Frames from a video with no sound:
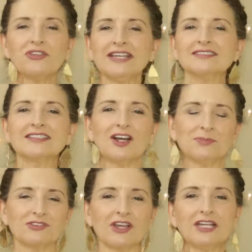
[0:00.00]
thanks to
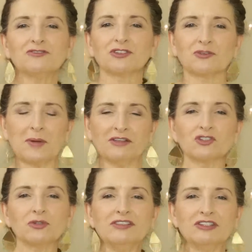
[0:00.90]
Upside for
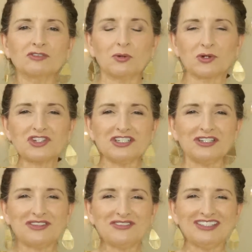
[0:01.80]
sponsoring this portion
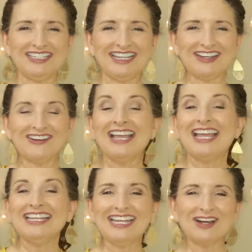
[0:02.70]
of the video.
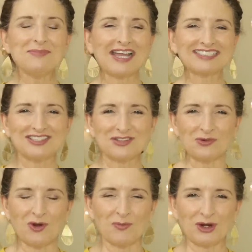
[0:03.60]
Now back to the
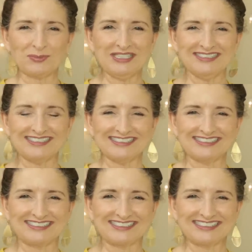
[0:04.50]
Walmart
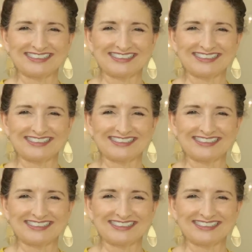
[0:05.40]
pieces.